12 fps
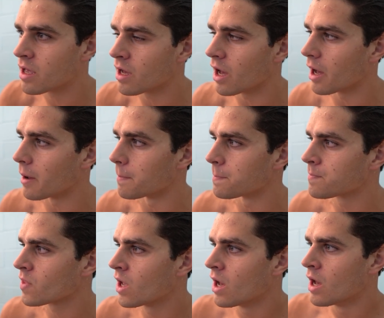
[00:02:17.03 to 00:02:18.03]
So
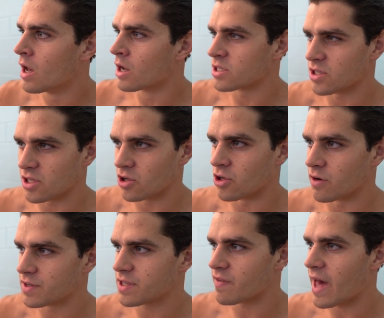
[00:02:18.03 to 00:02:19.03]
I was a little
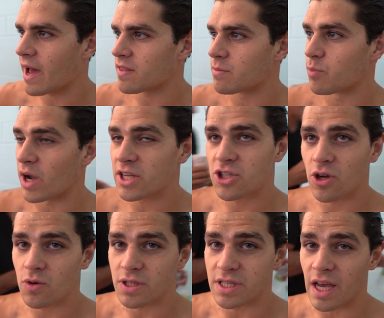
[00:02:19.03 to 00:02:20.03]
nervous of that. The
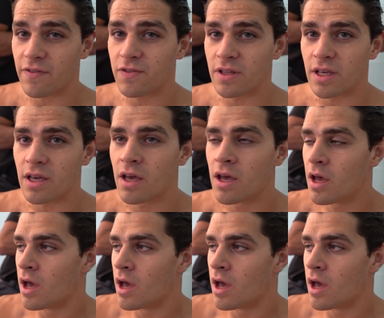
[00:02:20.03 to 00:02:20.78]
breaststroke was definitely